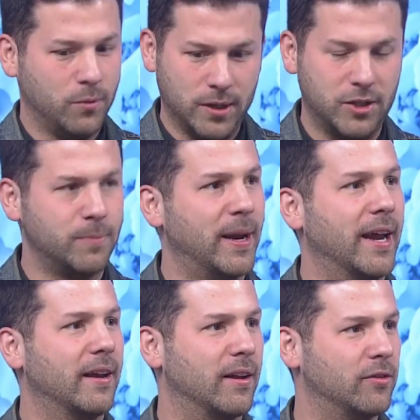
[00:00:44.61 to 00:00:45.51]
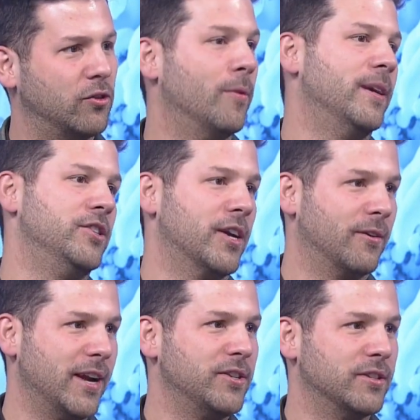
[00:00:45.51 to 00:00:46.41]
would span so many
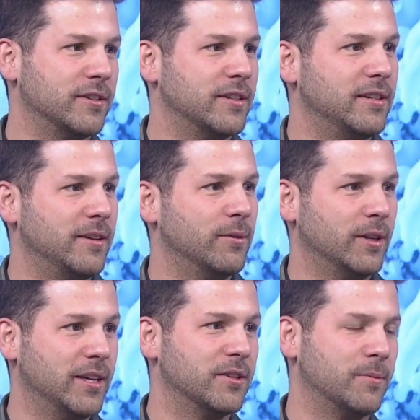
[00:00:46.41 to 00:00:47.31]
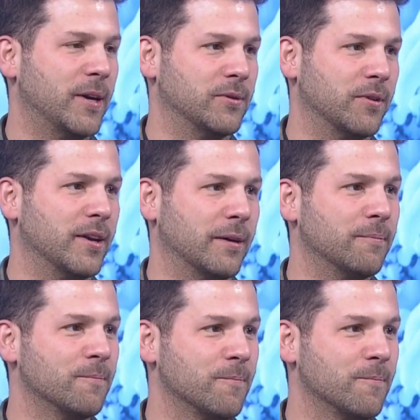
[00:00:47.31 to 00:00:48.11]
generations. It, it really is a special thing.